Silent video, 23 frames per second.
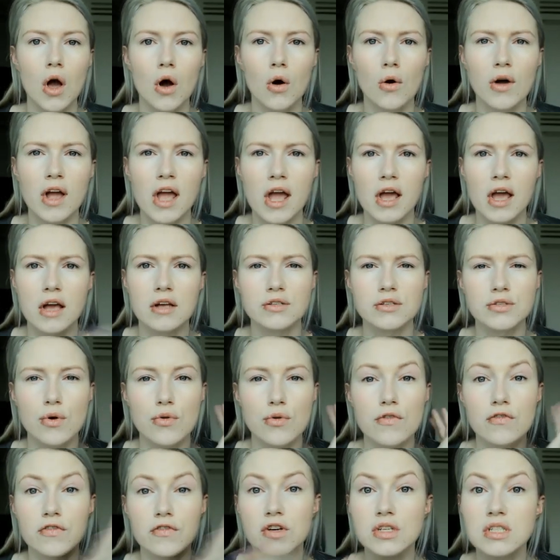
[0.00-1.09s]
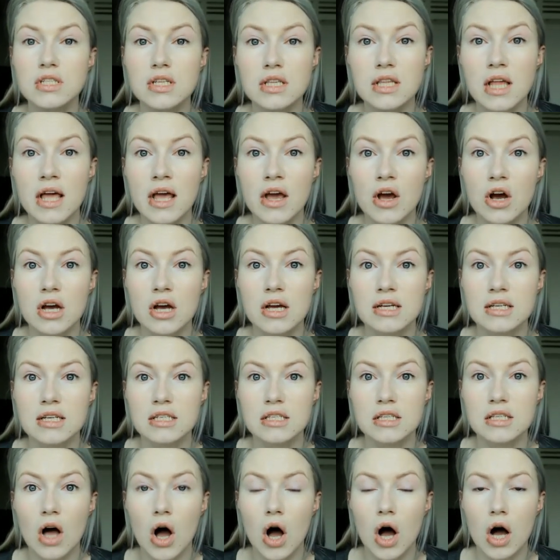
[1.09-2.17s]
Okay, so the first layer
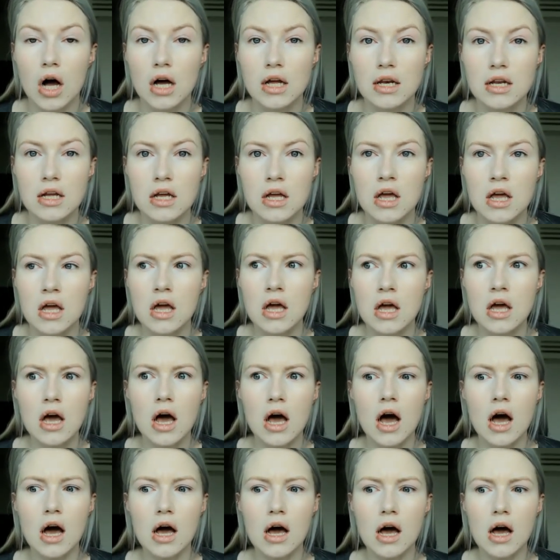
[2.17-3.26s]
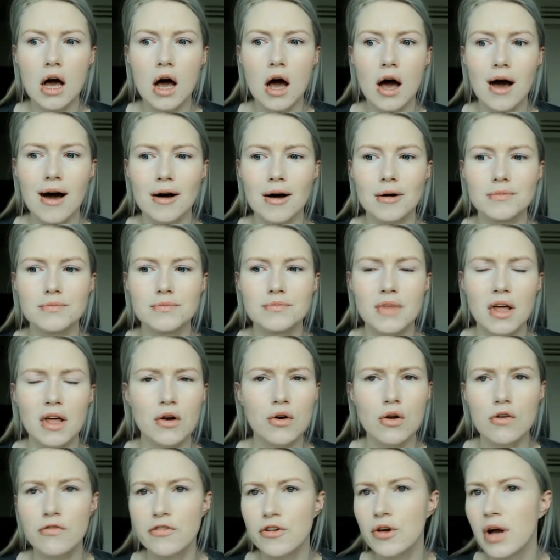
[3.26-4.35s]
is on. I don't
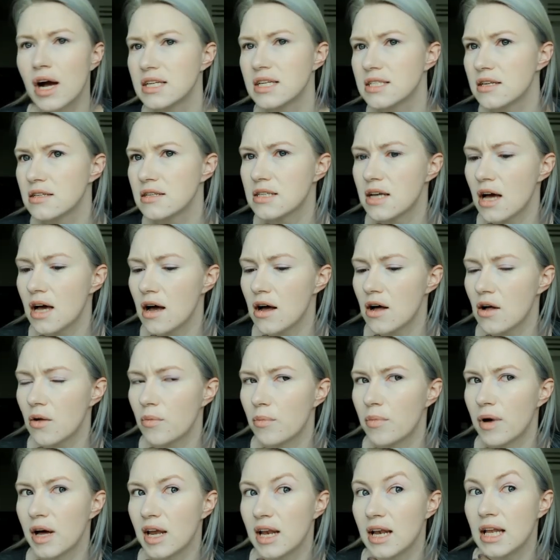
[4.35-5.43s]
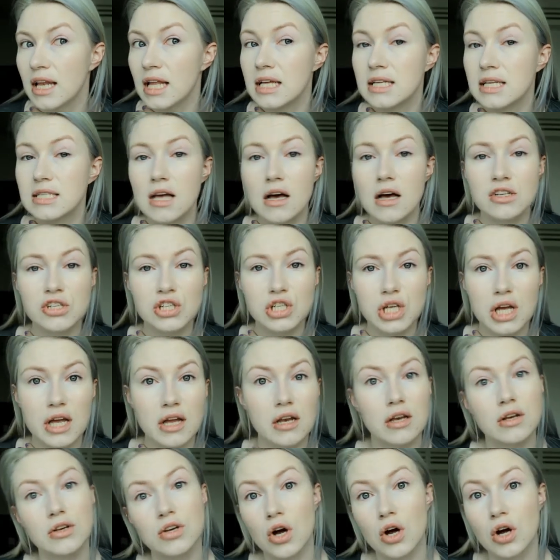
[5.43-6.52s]
know if you guys can tell, but it is a
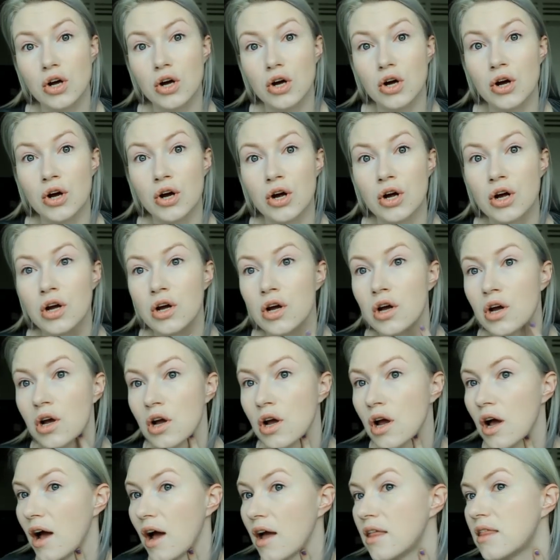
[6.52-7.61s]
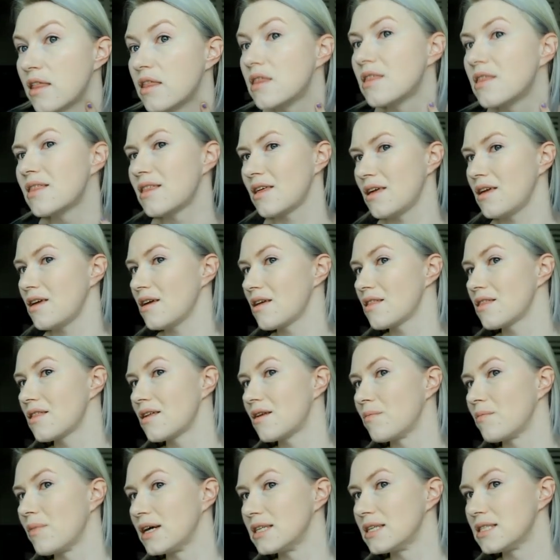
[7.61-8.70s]
shade darker, I think,
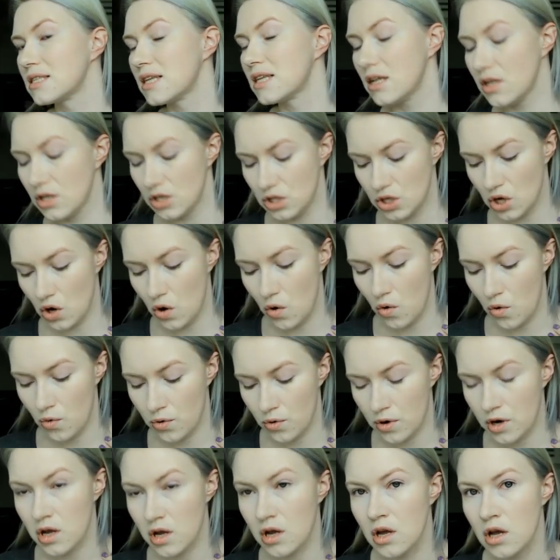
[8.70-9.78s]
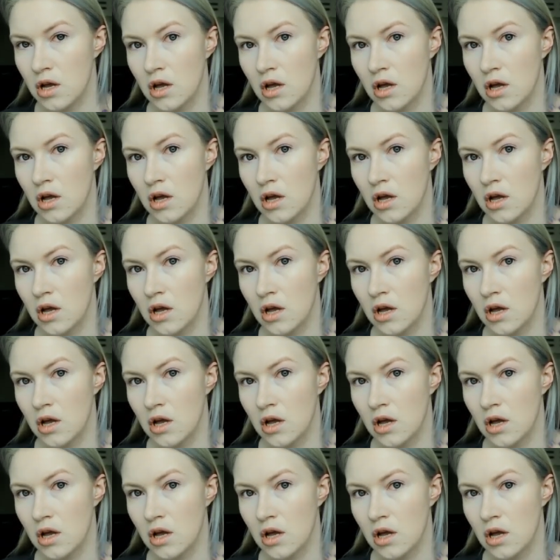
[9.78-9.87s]
than my skin tone.